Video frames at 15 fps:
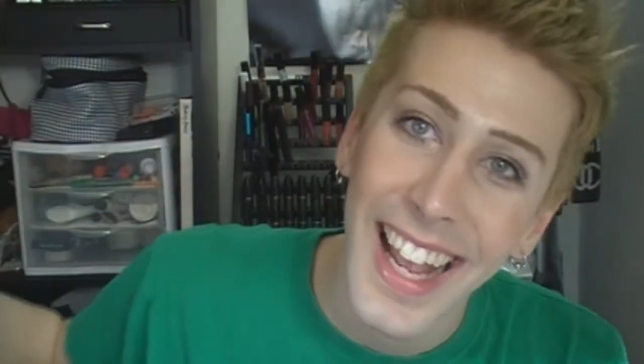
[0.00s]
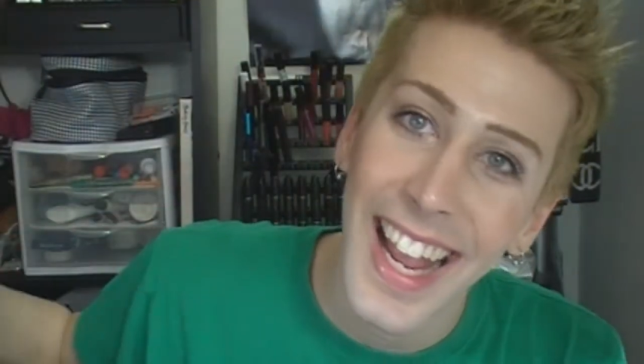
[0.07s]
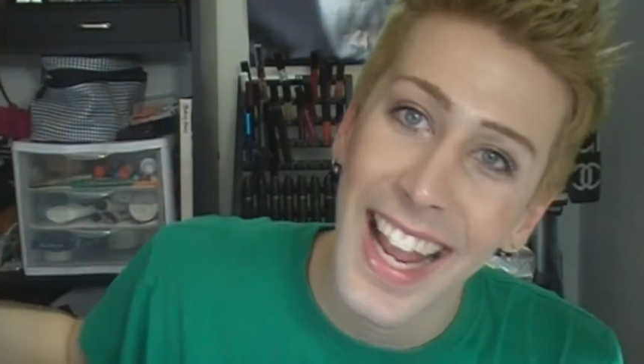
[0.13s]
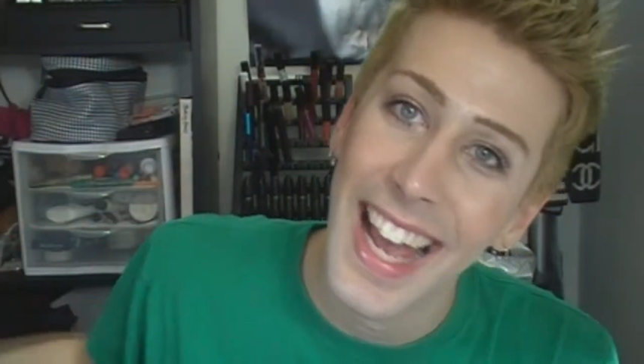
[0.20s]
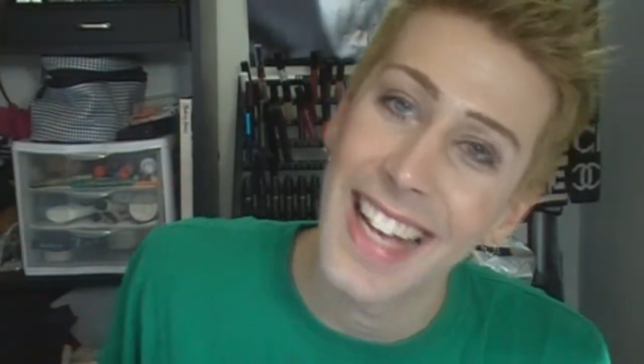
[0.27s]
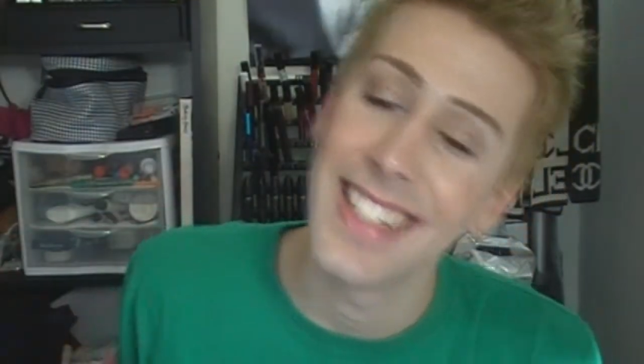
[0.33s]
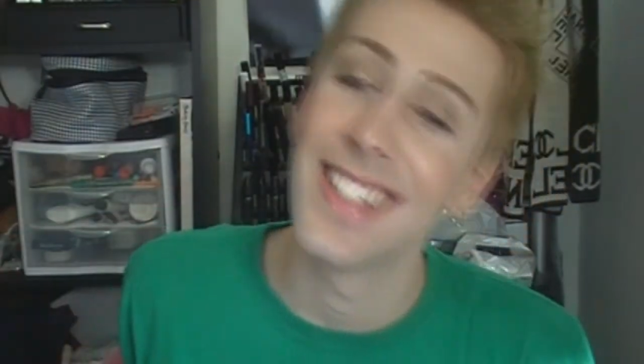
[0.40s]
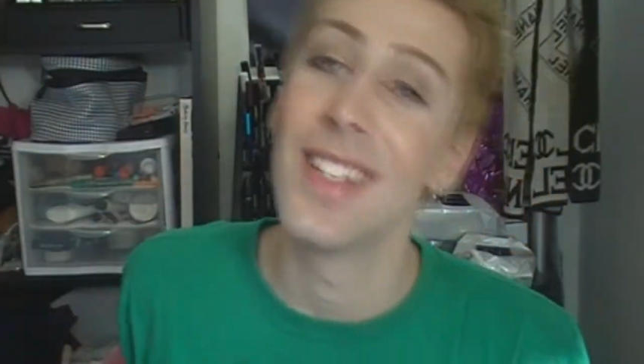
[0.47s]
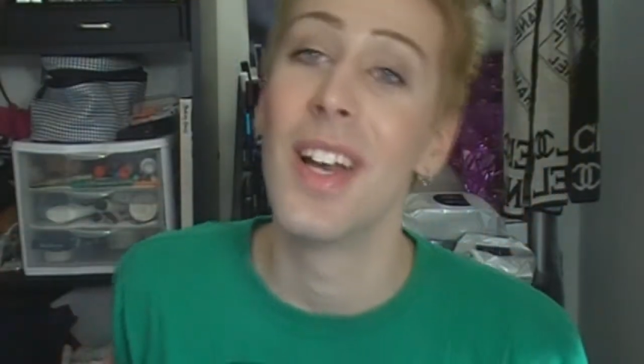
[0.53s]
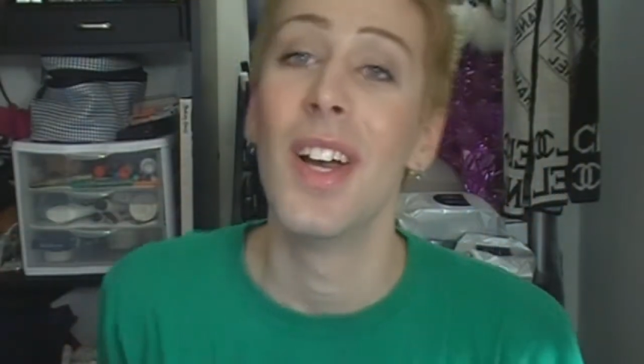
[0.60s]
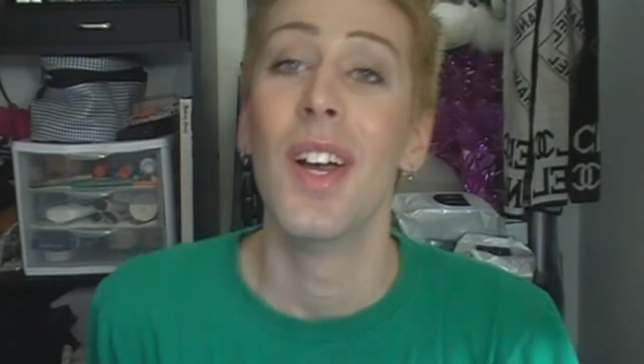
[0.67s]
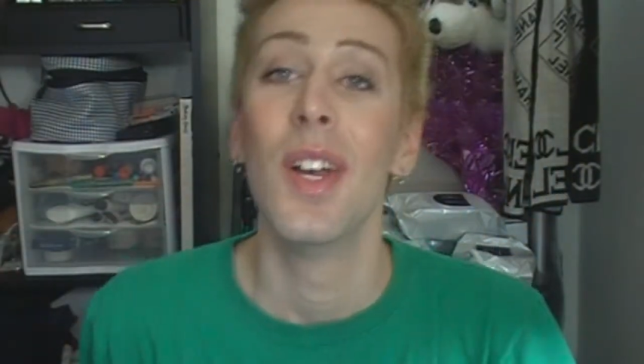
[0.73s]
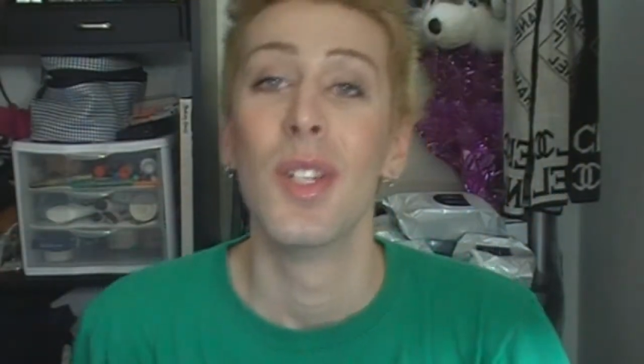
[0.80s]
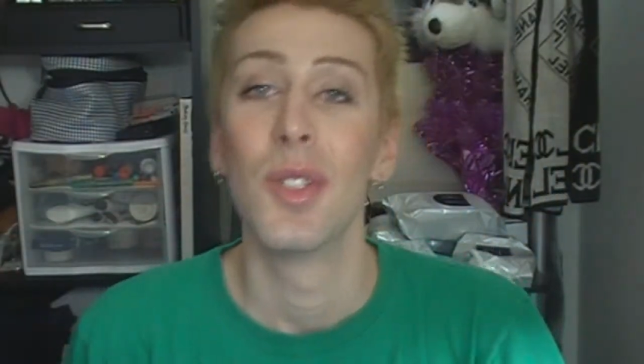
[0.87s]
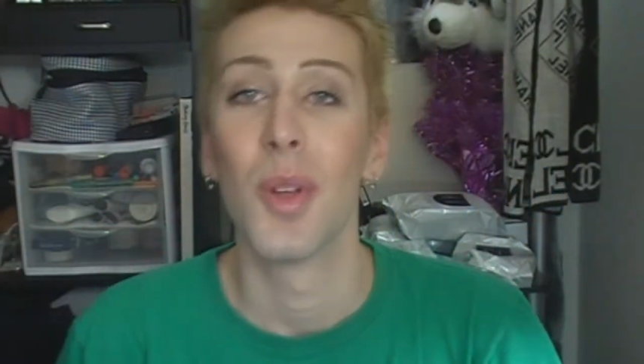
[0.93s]
Hey guys,
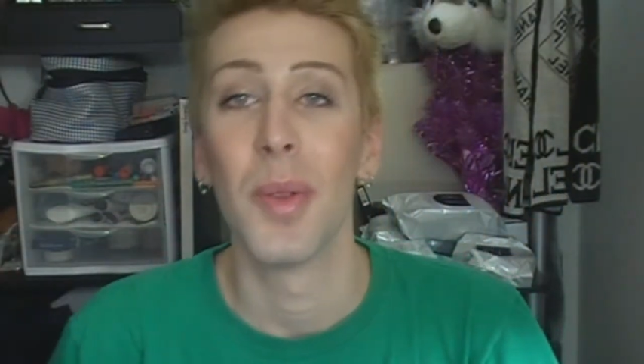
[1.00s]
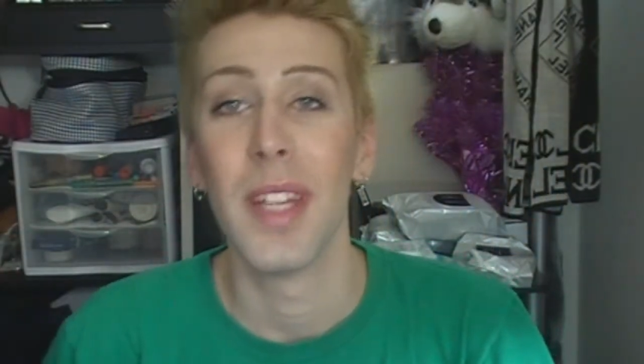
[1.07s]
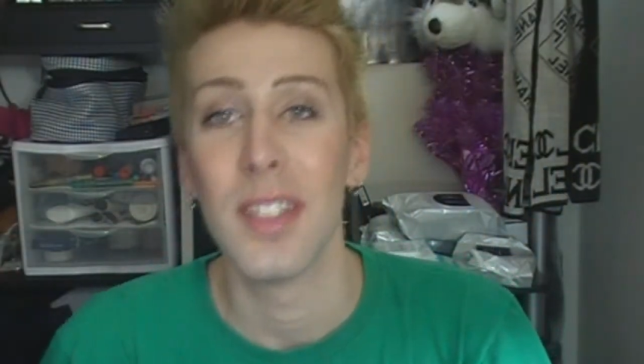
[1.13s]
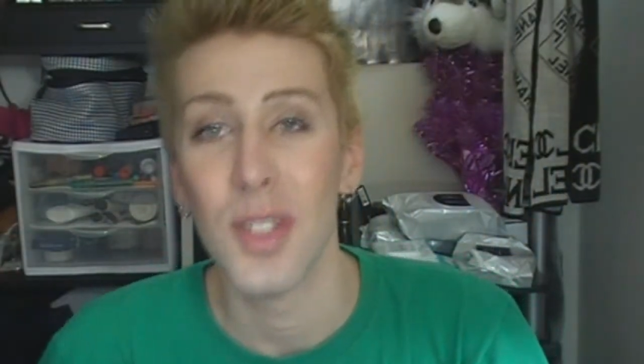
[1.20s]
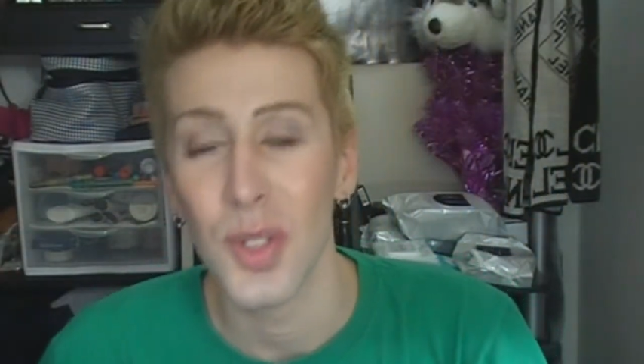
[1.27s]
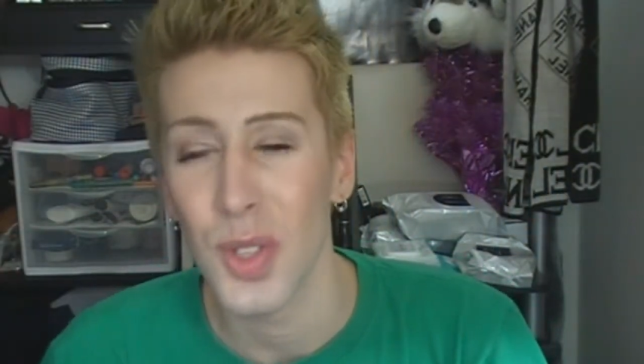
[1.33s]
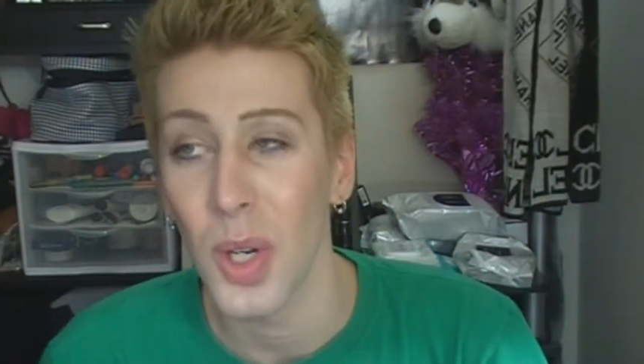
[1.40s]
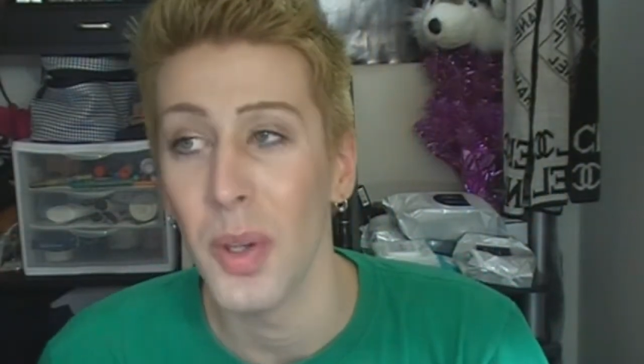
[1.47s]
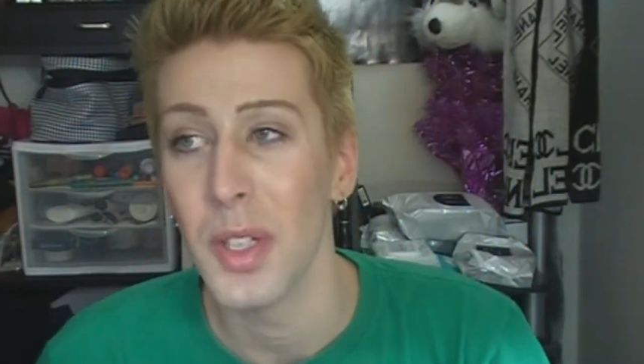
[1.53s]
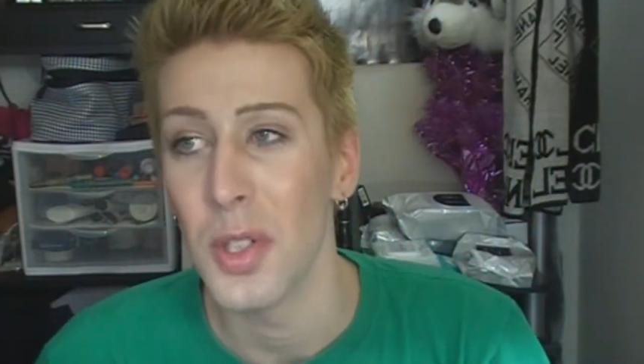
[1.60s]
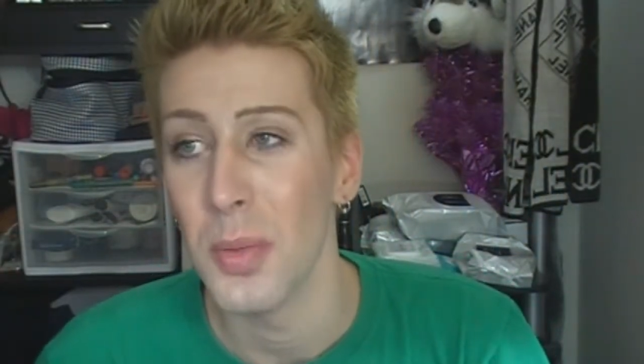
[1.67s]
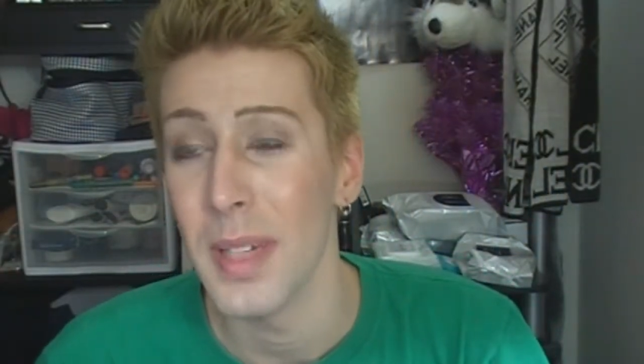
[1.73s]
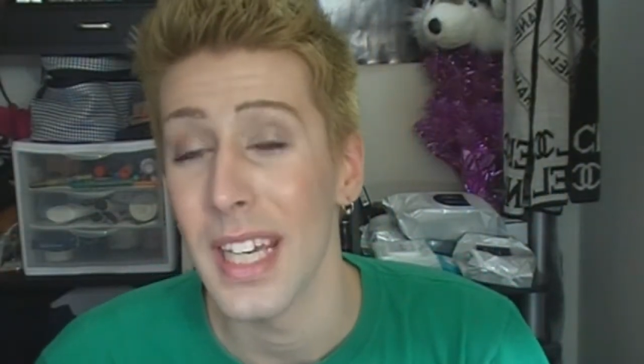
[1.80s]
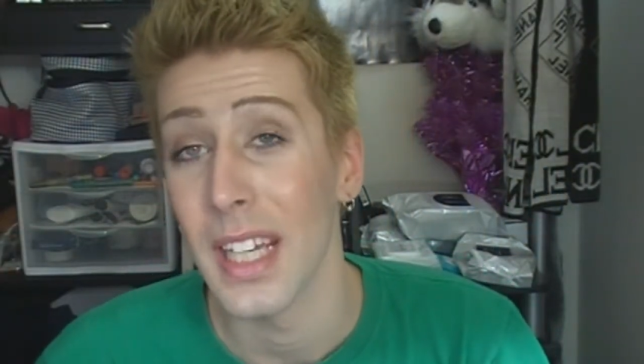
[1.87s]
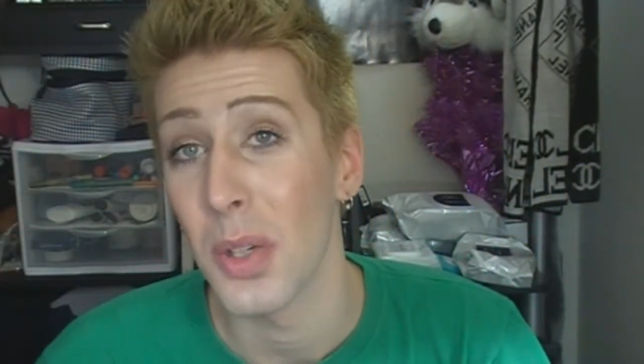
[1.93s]
so this is going
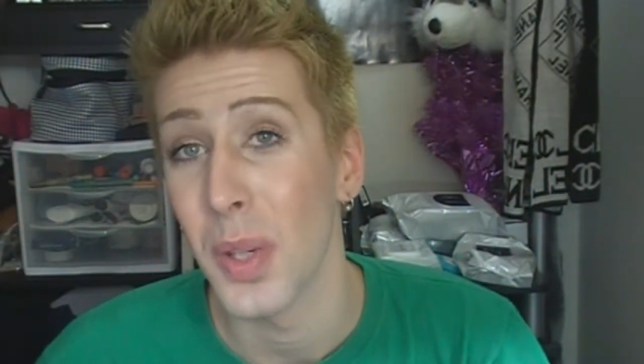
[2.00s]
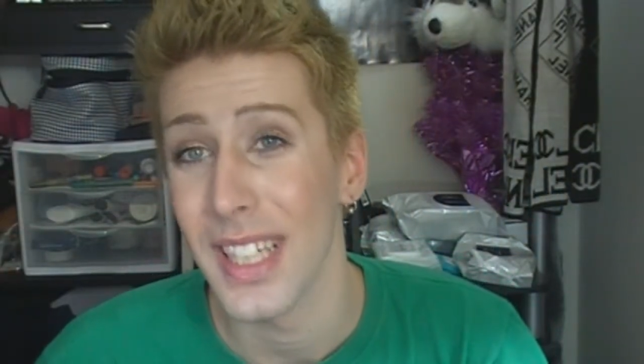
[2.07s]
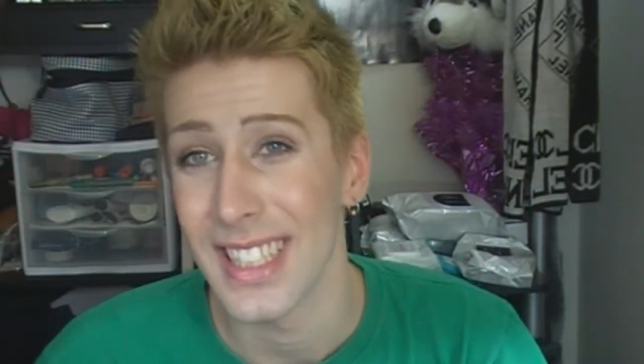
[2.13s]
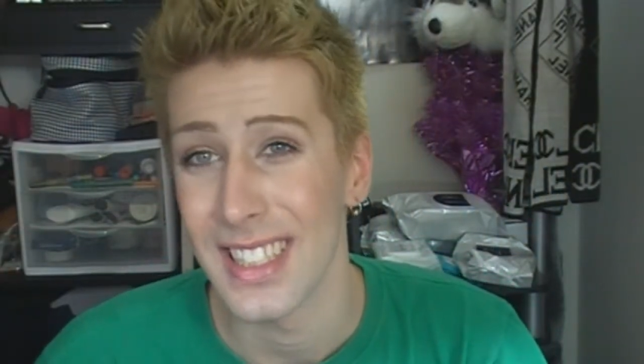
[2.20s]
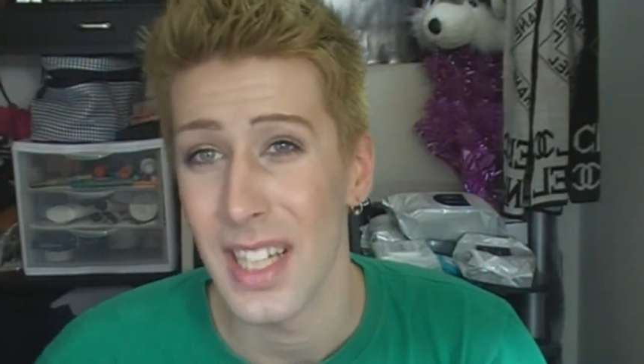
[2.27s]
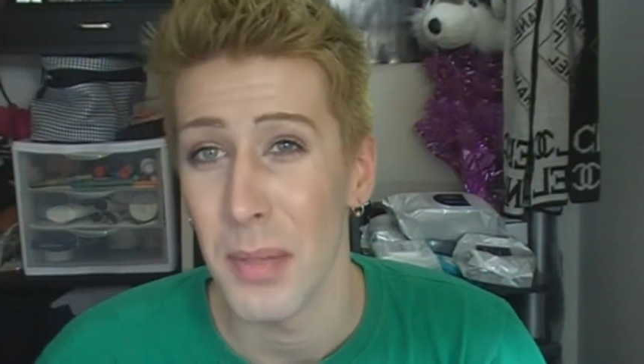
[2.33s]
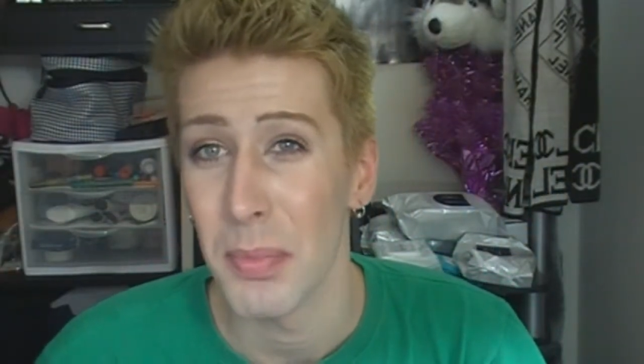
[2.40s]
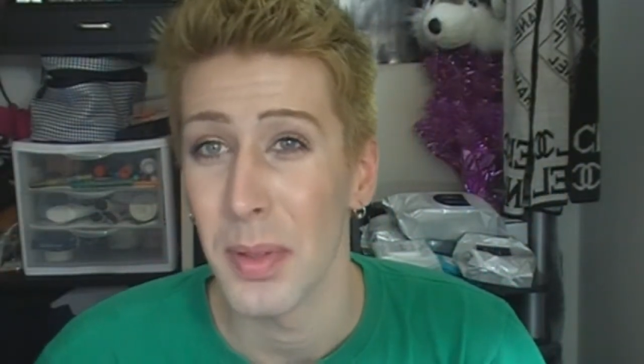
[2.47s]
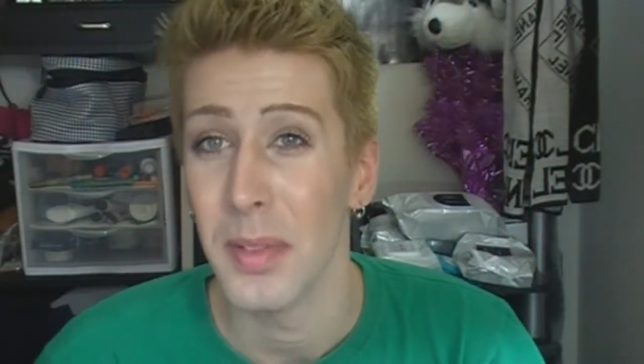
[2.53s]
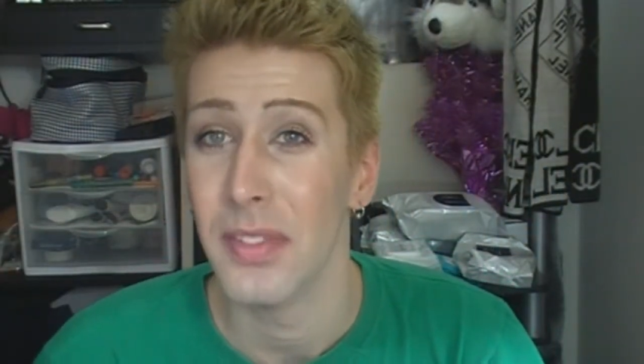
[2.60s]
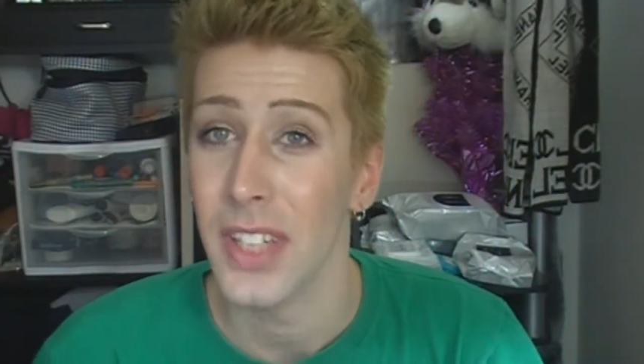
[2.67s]
to be a quick tip